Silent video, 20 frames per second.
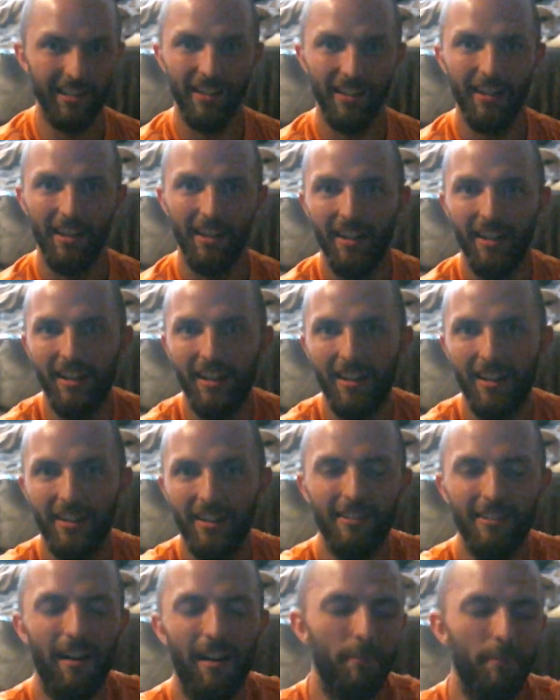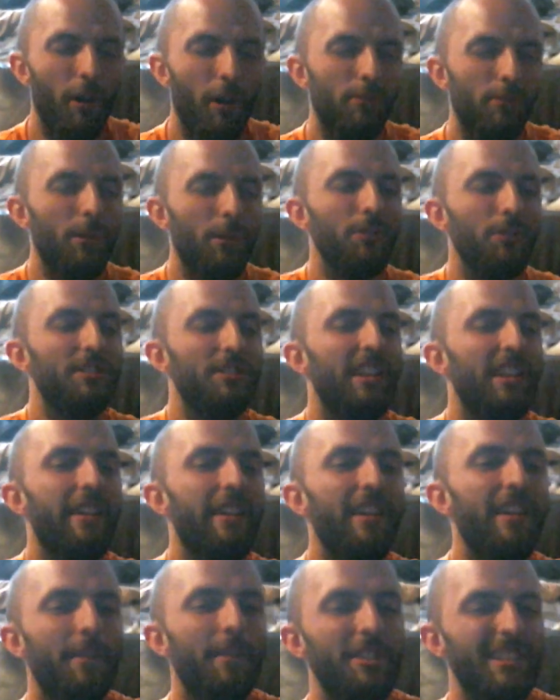of one of these billionaires where they're just
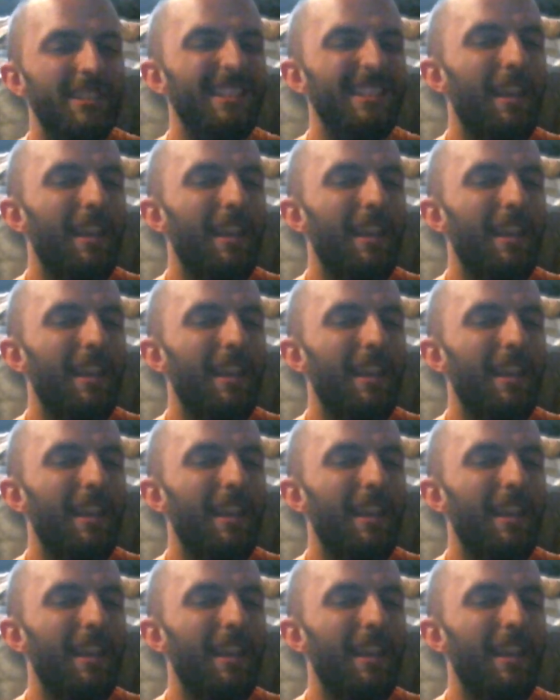like,